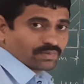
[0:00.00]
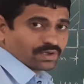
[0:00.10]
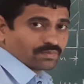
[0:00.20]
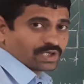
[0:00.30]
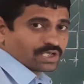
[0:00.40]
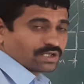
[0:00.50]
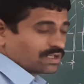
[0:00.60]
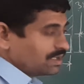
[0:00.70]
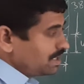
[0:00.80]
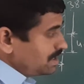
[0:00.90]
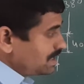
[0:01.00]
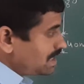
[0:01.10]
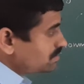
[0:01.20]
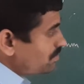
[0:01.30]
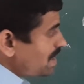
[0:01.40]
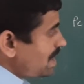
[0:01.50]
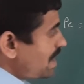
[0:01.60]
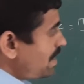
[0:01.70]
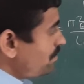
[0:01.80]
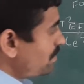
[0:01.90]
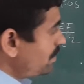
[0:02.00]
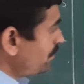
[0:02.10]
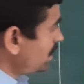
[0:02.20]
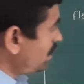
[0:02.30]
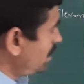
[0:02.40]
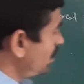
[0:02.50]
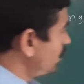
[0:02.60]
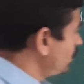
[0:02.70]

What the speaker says: per meter. That's why I have converted into